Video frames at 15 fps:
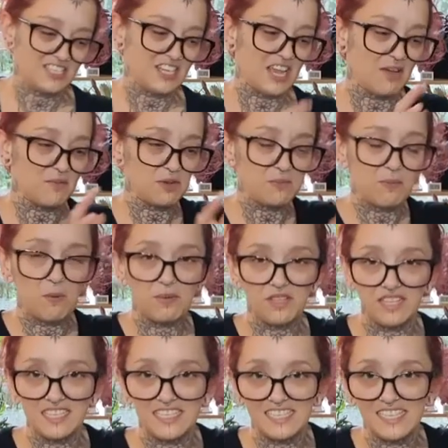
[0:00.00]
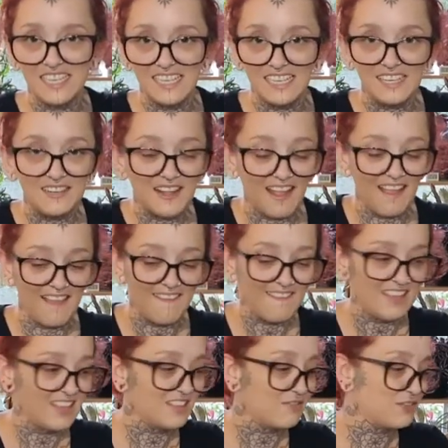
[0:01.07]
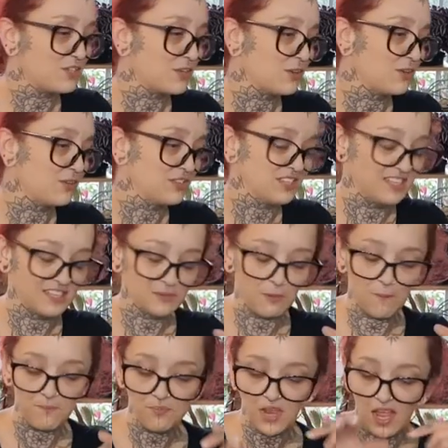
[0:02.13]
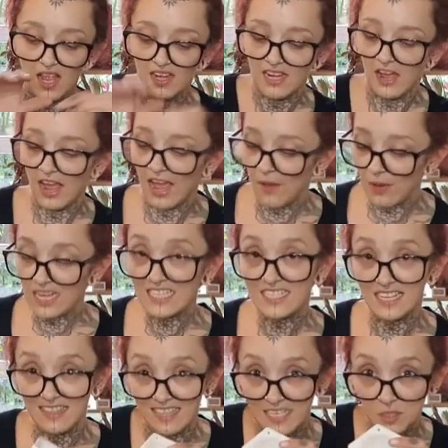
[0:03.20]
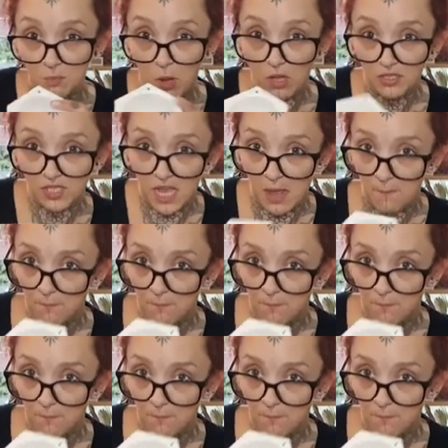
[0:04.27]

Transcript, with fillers: so yeah, I'm going to be popping this in here and then the Fittonia in the other one. Now, how I set these pots